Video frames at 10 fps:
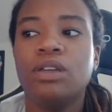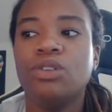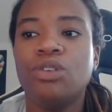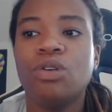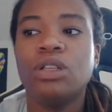You
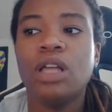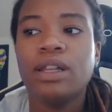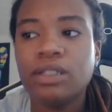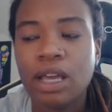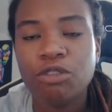know, a lot
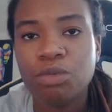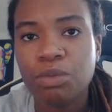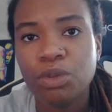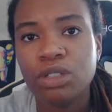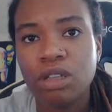of times
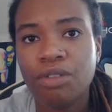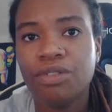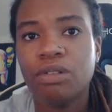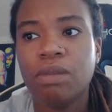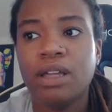people
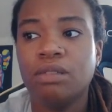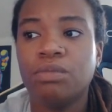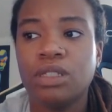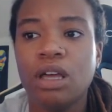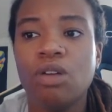suffer by
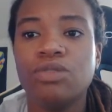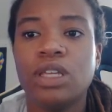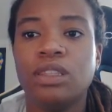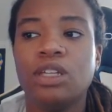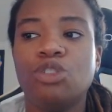themselves
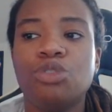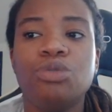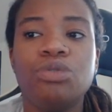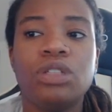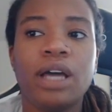and they
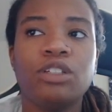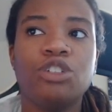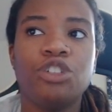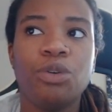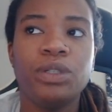choose not to
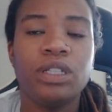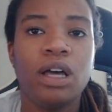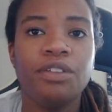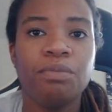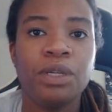show it to
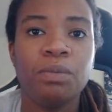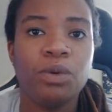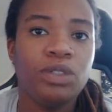other people,